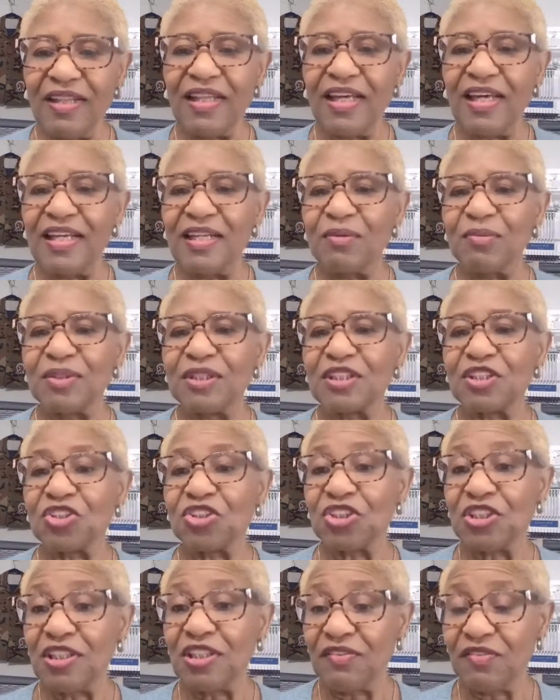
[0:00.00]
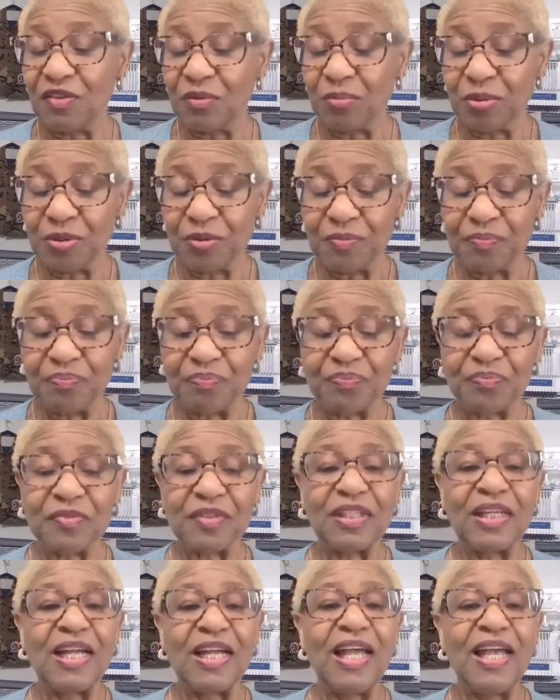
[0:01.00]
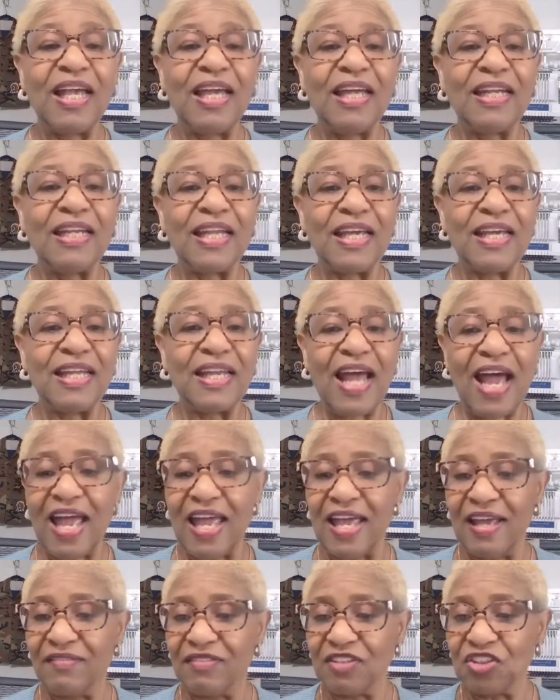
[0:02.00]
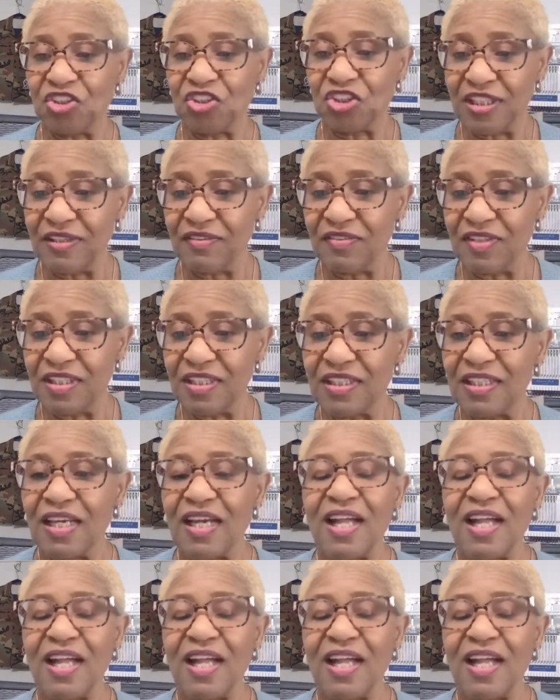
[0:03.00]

that it was achievable, and I have achieved it.